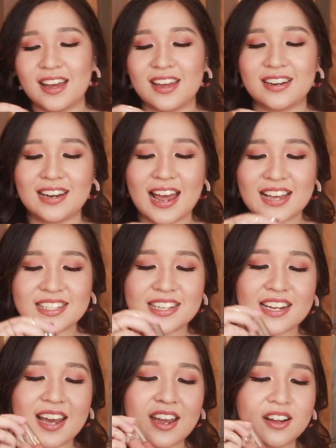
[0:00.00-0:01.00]
And
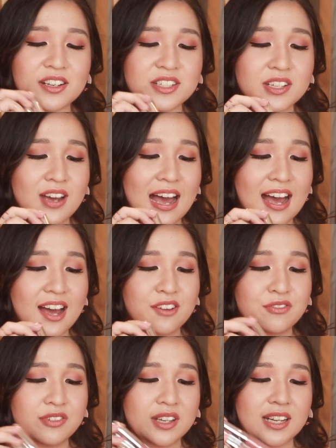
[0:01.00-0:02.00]
lastly, I also
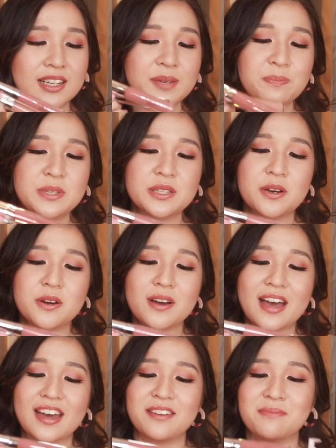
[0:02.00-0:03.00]
have Calypso
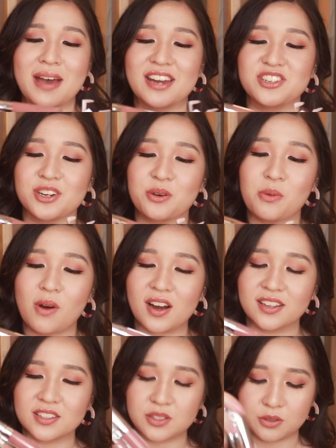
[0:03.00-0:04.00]
and Magic
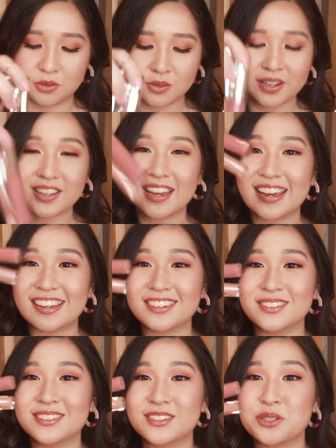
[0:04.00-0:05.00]
Wand. So
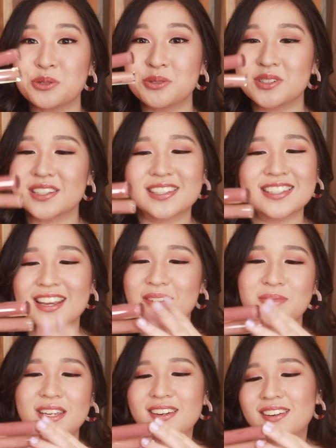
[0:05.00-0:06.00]
again, nudes. I
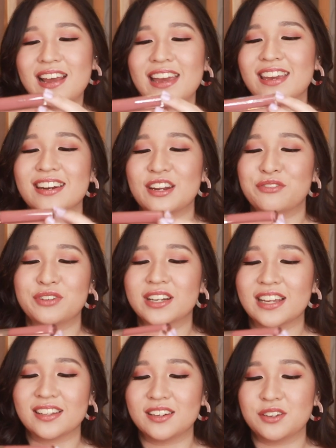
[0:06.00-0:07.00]
mean, I can never
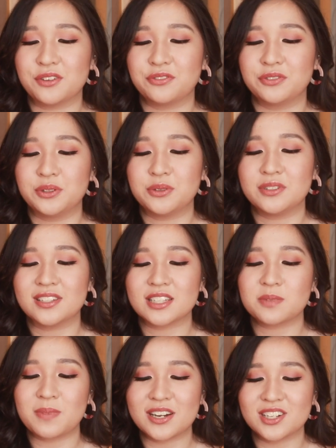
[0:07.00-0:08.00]
get enough nudes,
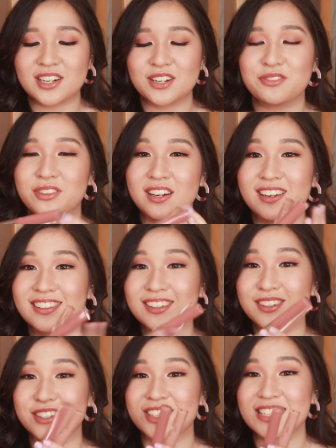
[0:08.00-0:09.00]
especially if they're in
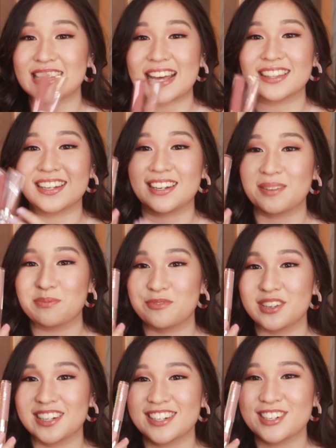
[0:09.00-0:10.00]
the ultra satin lip
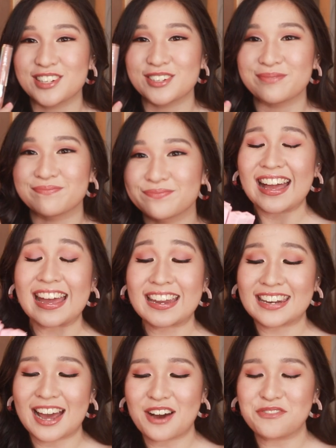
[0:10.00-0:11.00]
finish.
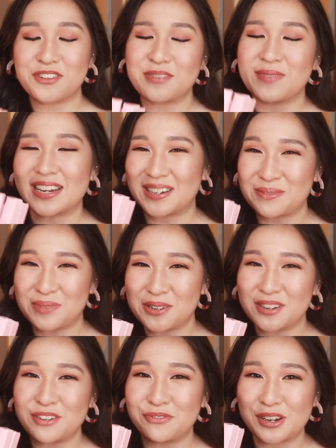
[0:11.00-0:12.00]
And now for my
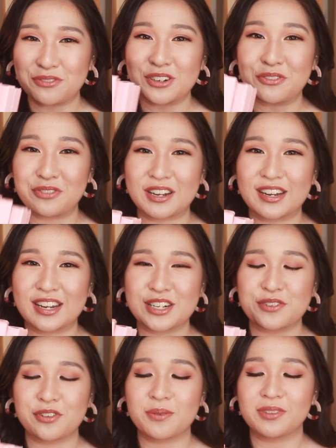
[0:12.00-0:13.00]
number one favorite
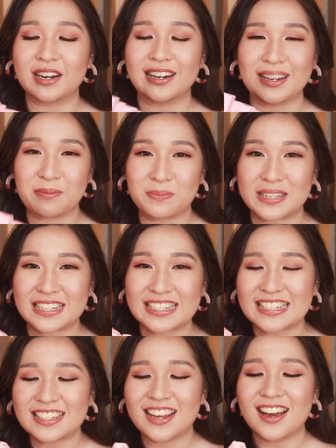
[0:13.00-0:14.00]
finish from their
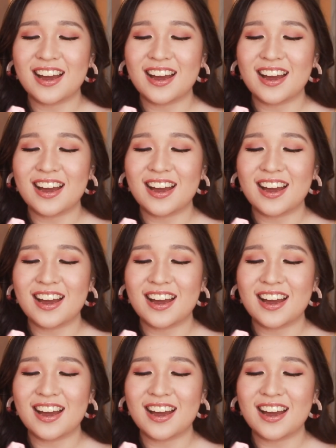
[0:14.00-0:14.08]
lippies